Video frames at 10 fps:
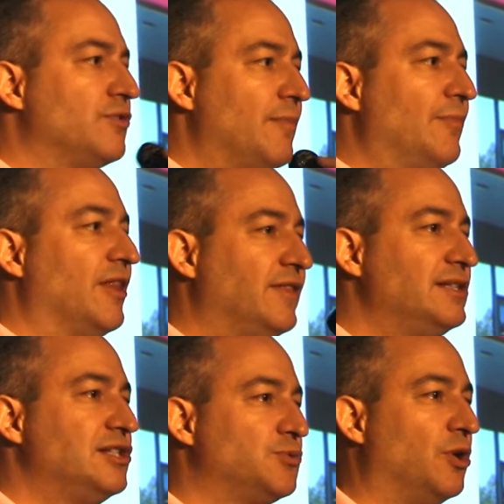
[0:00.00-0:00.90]
Always
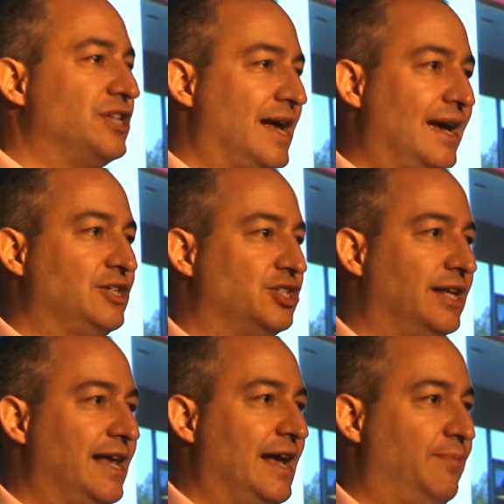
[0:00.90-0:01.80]
remember that this is what's
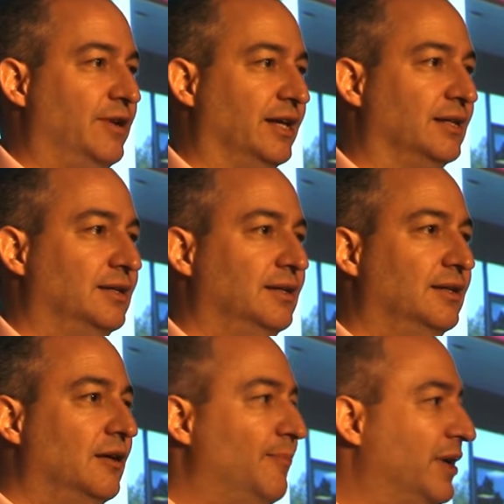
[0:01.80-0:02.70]
actually
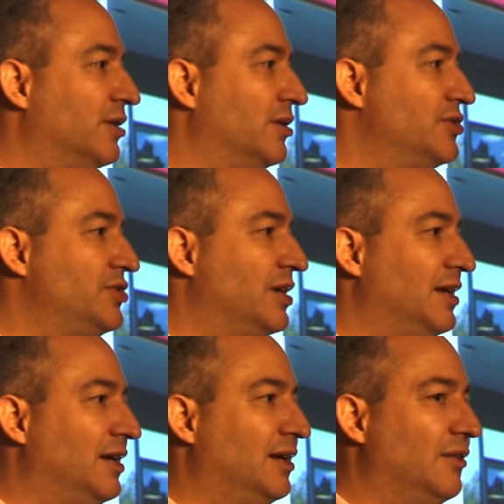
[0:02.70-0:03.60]
happening
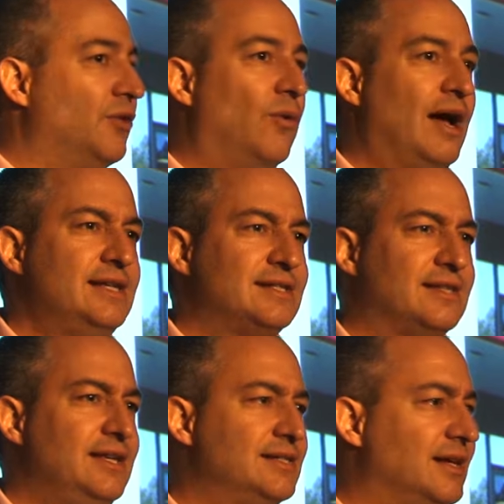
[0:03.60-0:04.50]
because the
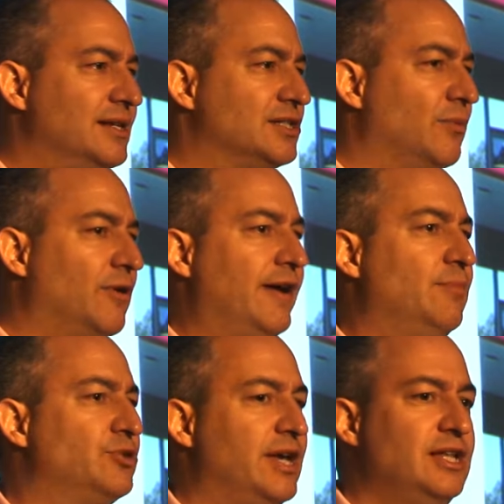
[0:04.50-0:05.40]
ways these
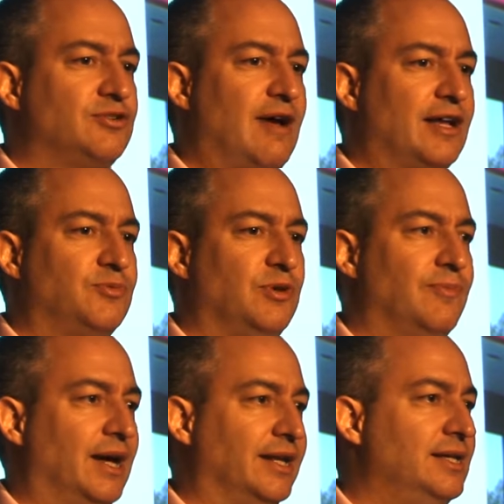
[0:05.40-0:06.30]
days that we're able to
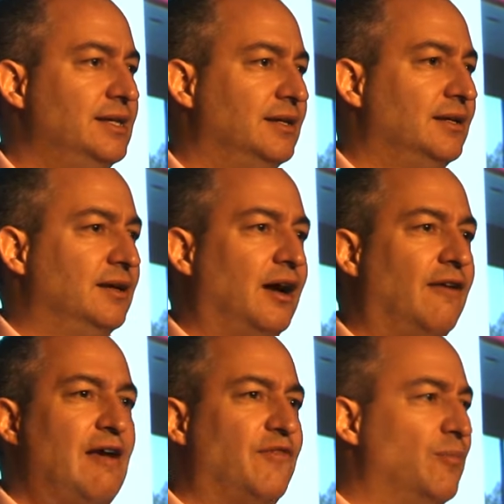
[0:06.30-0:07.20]
interact with money
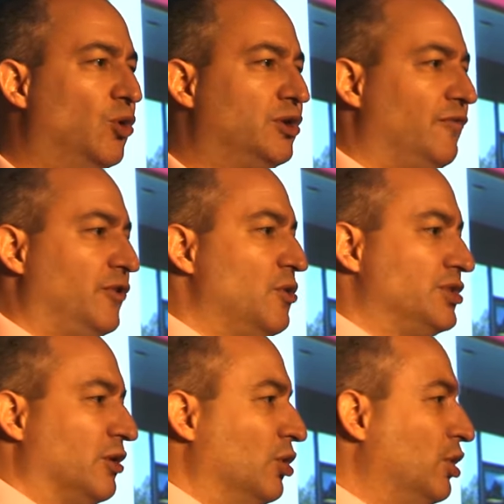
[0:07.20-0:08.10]
are ever more
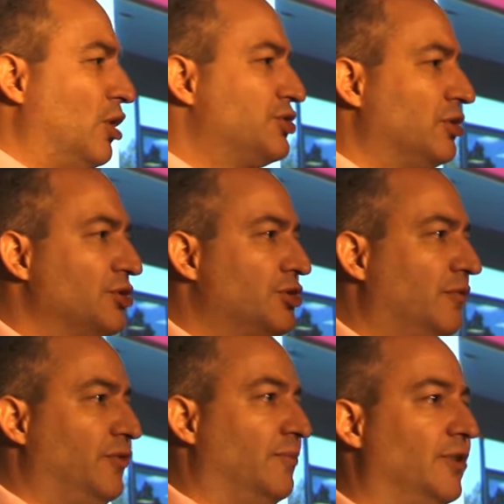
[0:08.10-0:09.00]
confusing, or
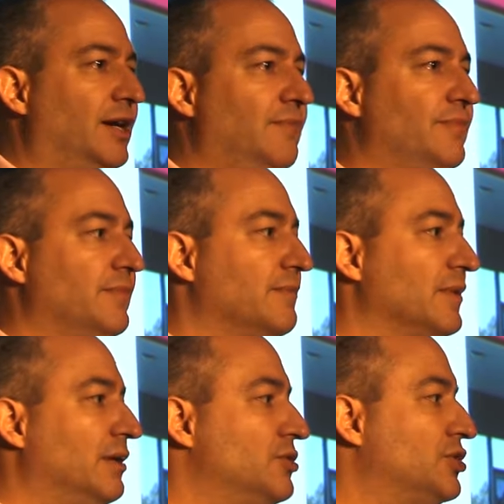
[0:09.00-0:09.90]
lots and lots of them, right?